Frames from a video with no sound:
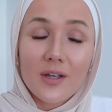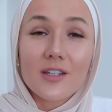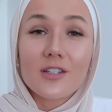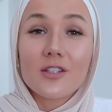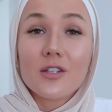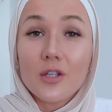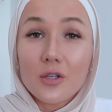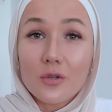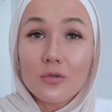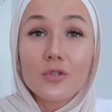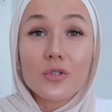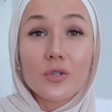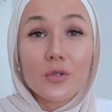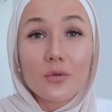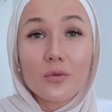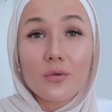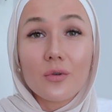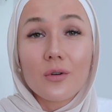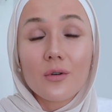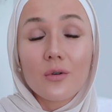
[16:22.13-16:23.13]
it's you
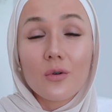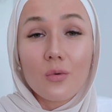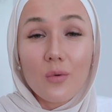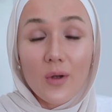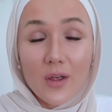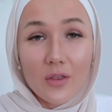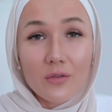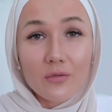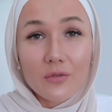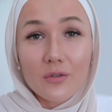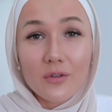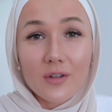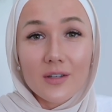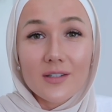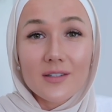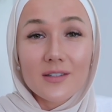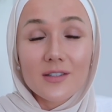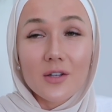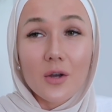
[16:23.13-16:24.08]
two who went through this.